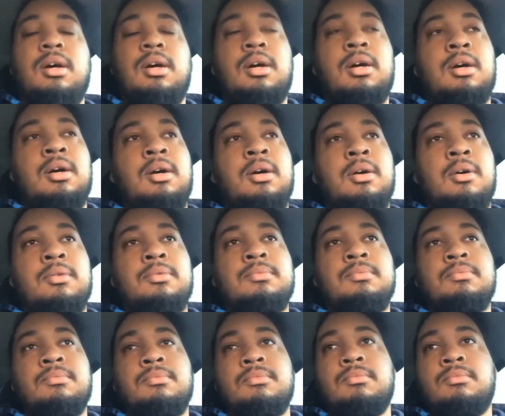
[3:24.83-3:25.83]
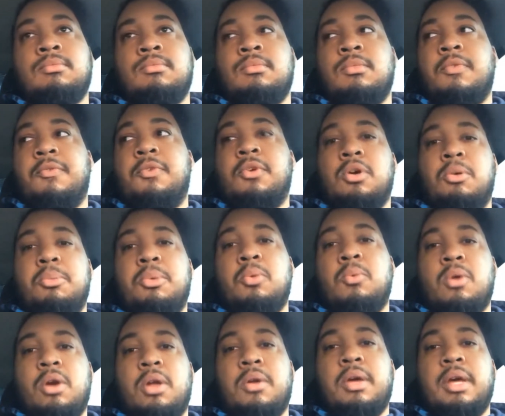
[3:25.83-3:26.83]
if you're gonna be
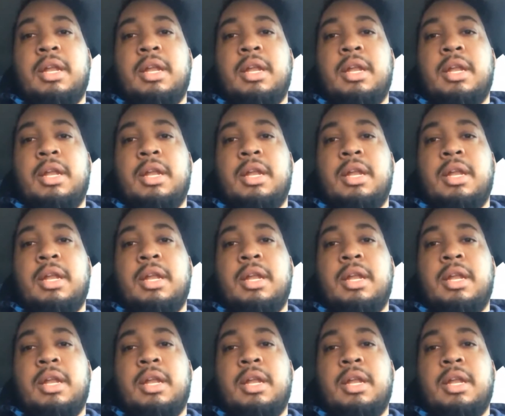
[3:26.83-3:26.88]
working,